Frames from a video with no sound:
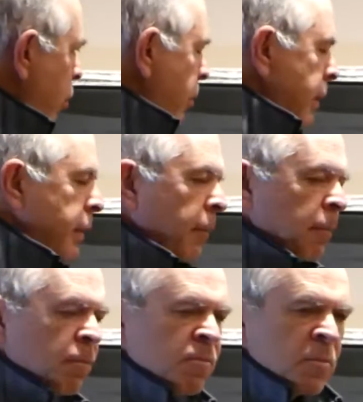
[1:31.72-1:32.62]
moment,
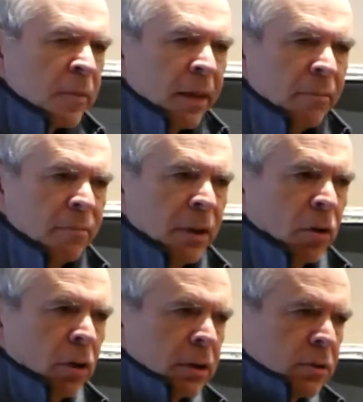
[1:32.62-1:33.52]

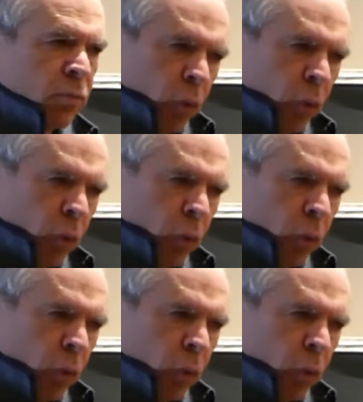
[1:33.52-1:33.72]
because